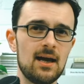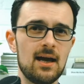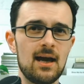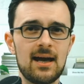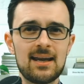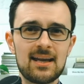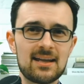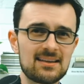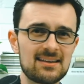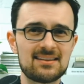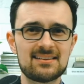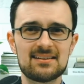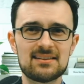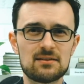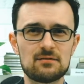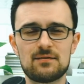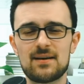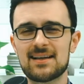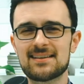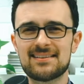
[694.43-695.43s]
And other than the
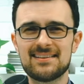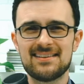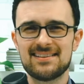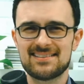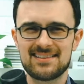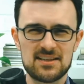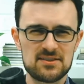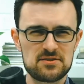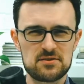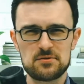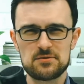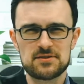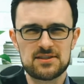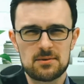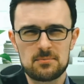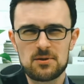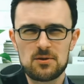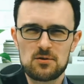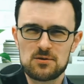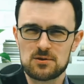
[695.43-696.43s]
fact that it does use
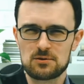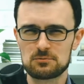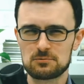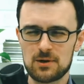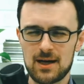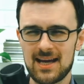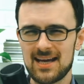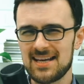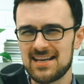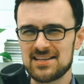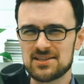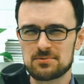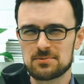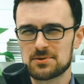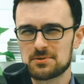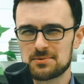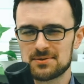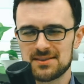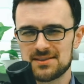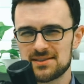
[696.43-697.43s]
some of those arrays, which
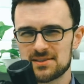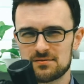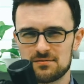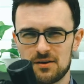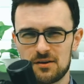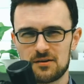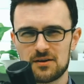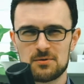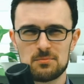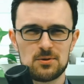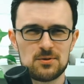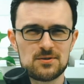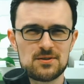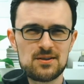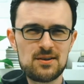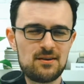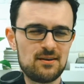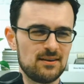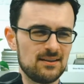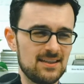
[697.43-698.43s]
are really just variables
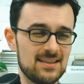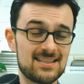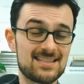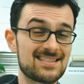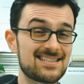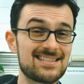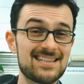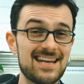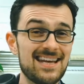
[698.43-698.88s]
that are lists,